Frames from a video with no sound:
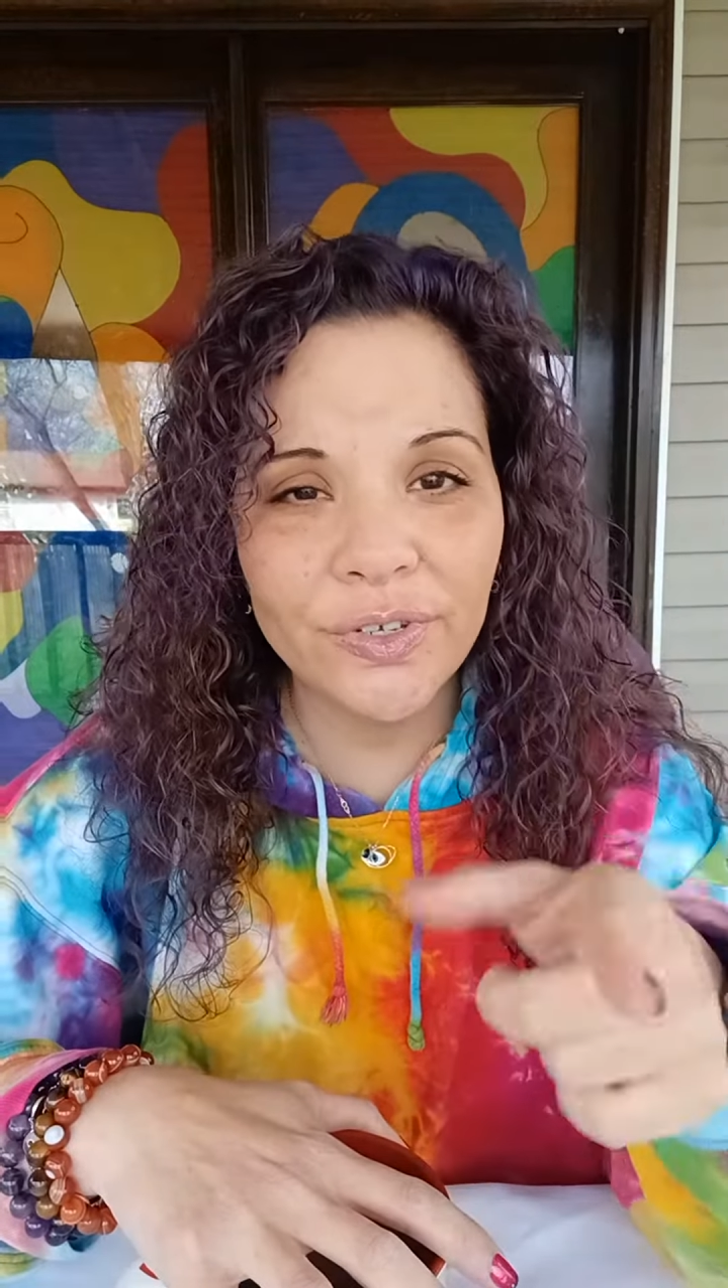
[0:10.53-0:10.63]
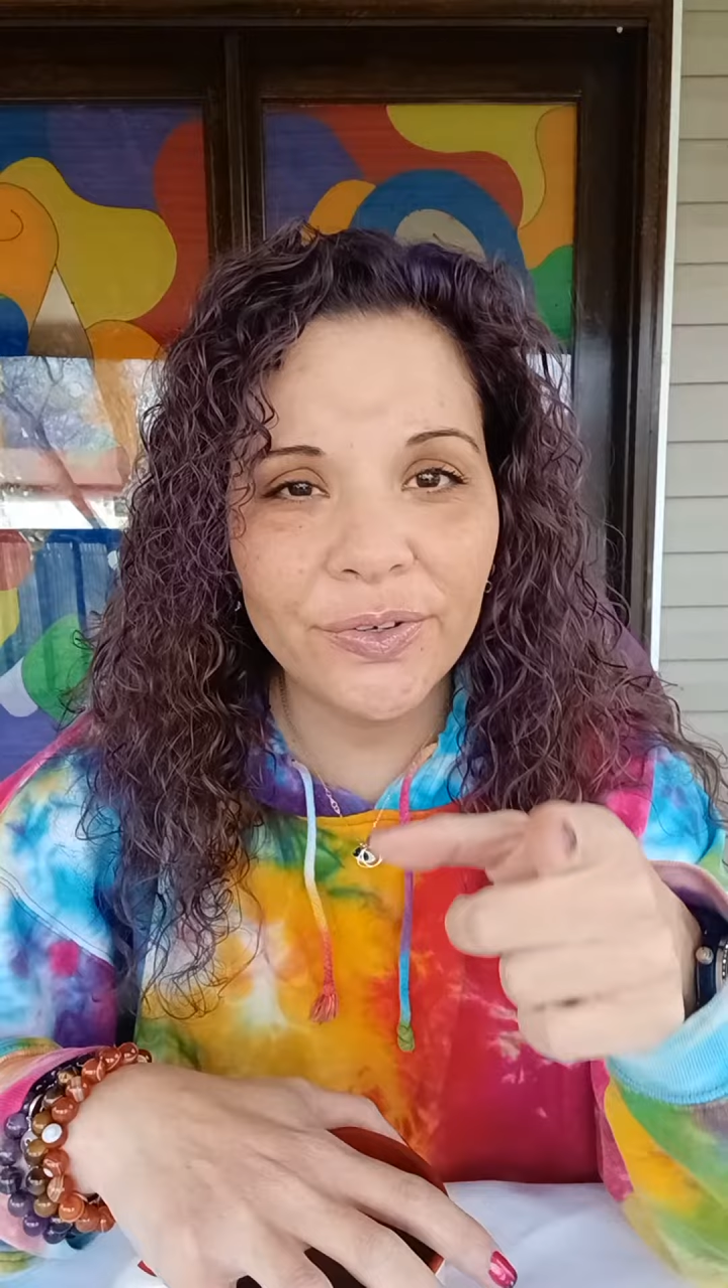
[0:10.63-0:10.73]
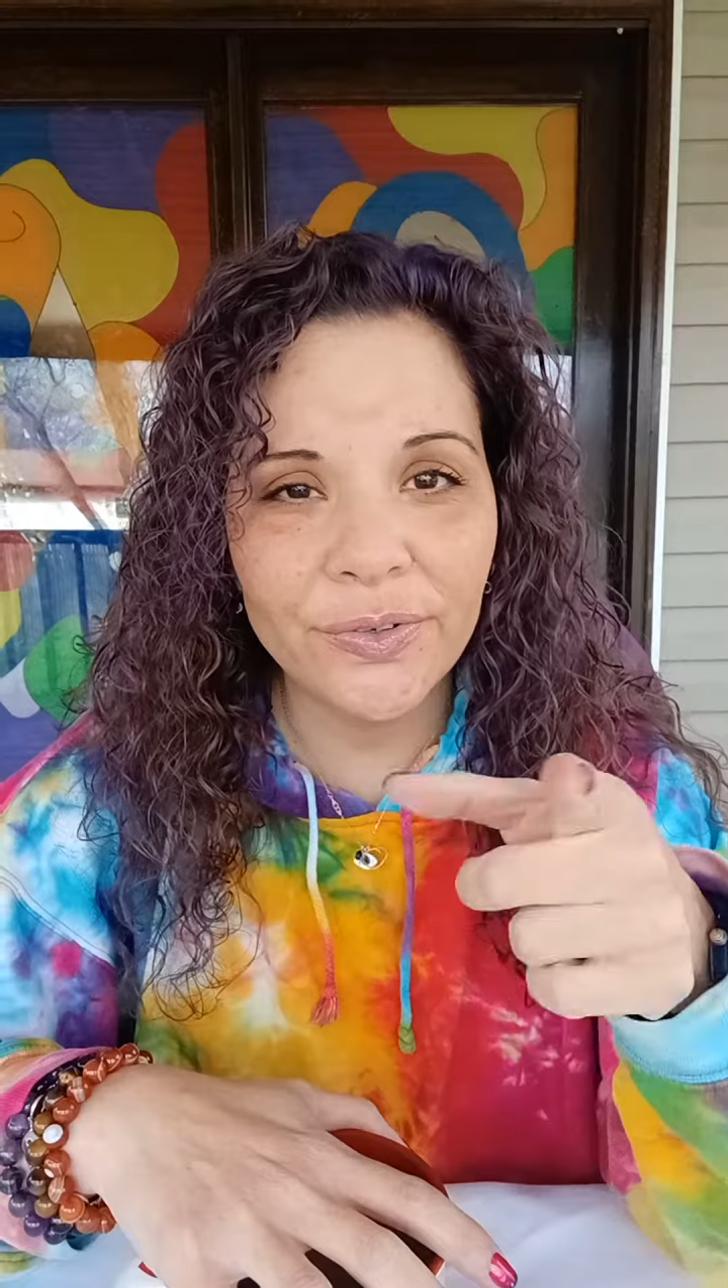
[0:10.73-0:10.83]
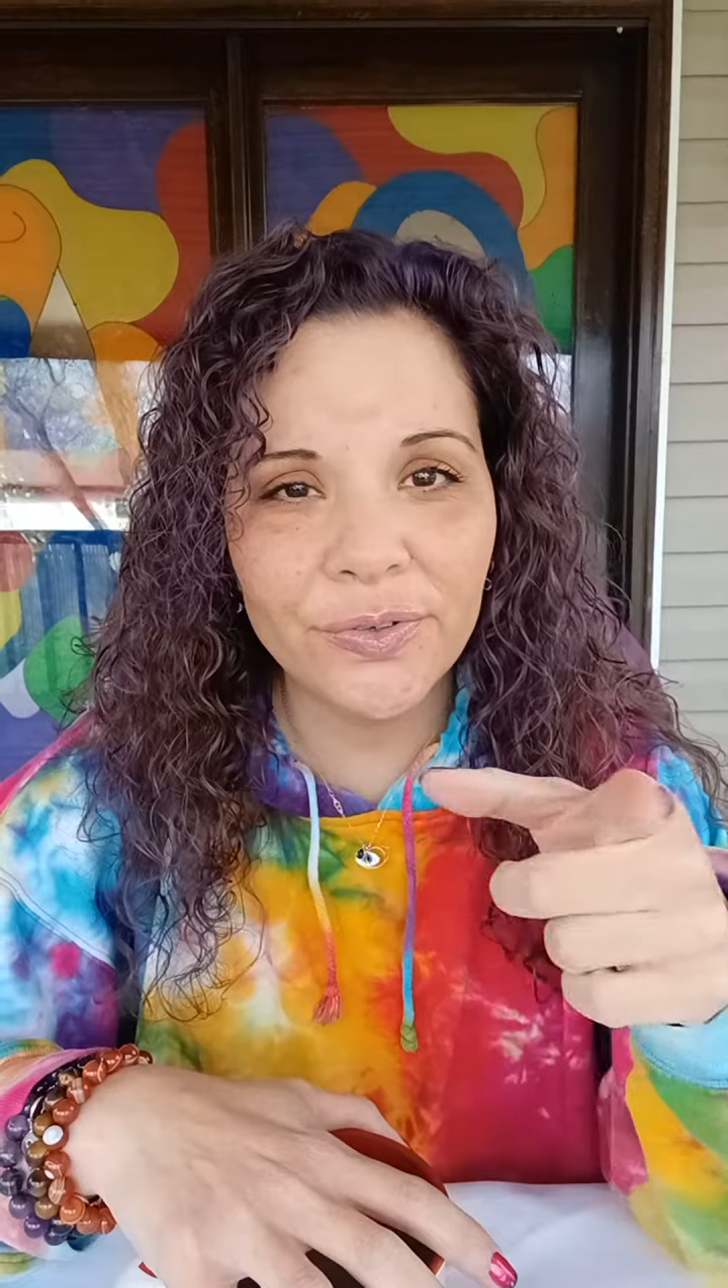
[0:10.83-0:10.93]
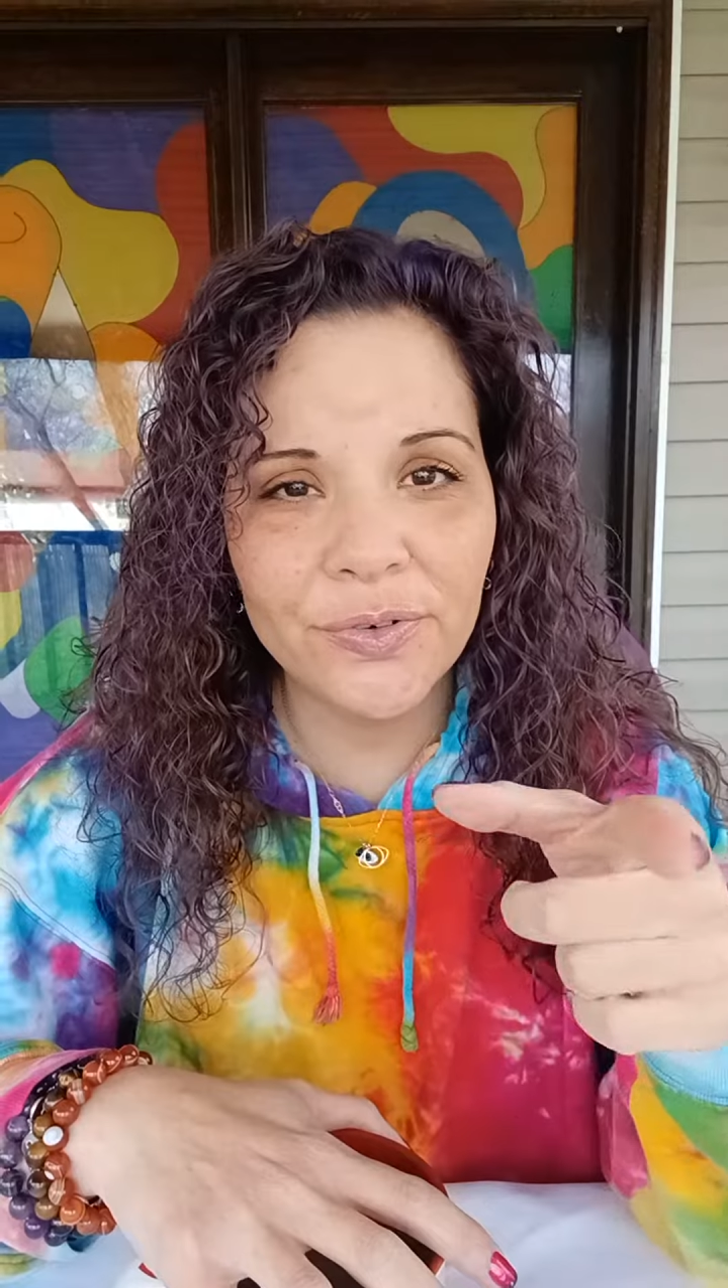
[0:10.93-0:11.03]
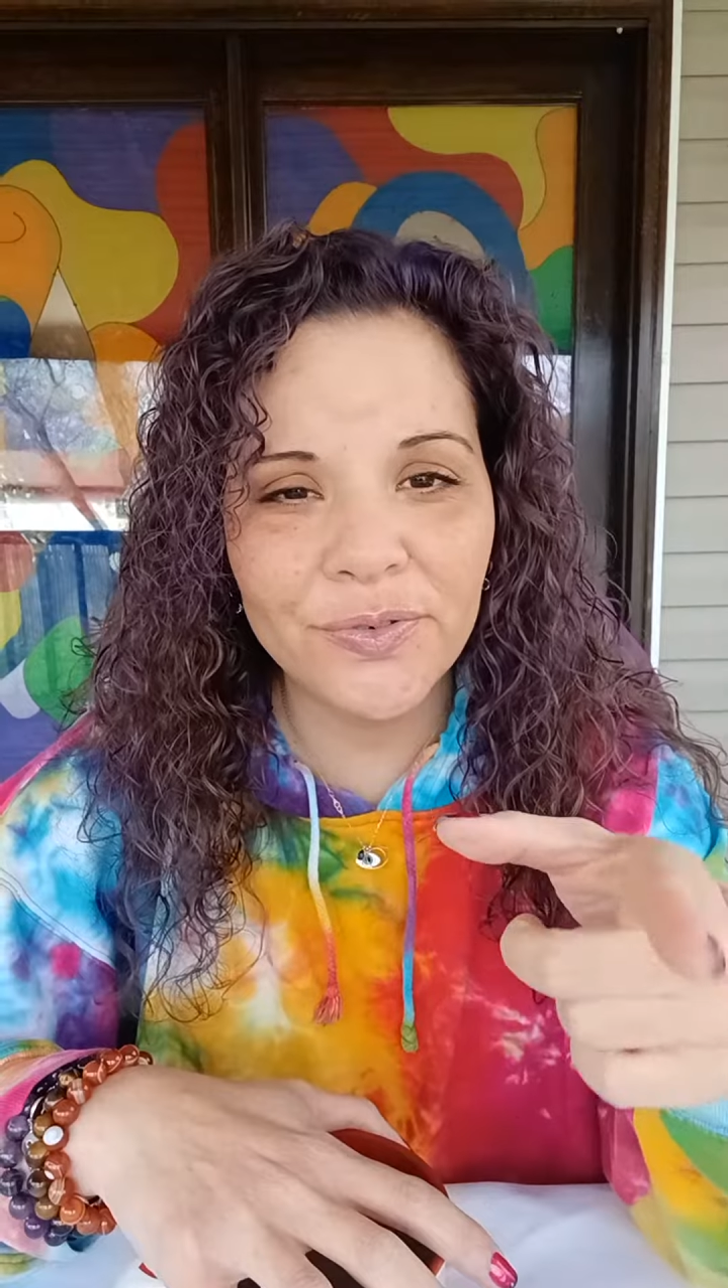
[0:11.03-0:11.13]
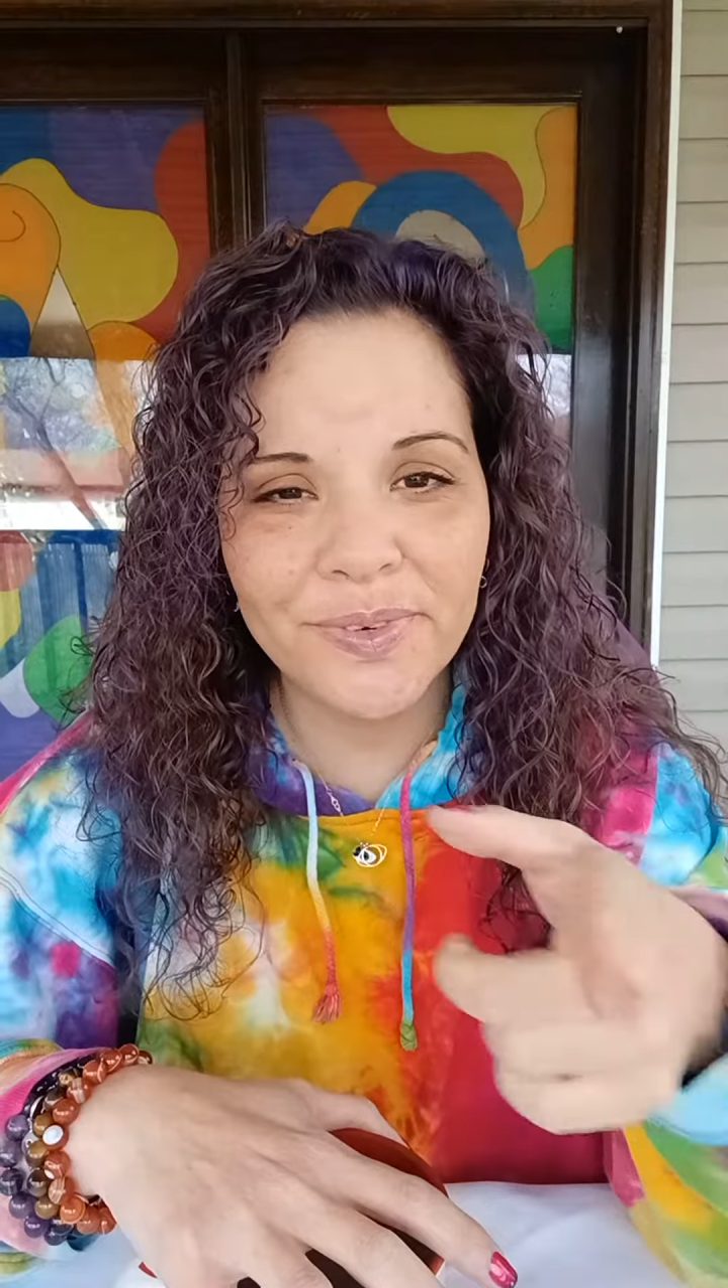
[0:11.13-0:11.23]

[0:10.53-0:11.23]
you,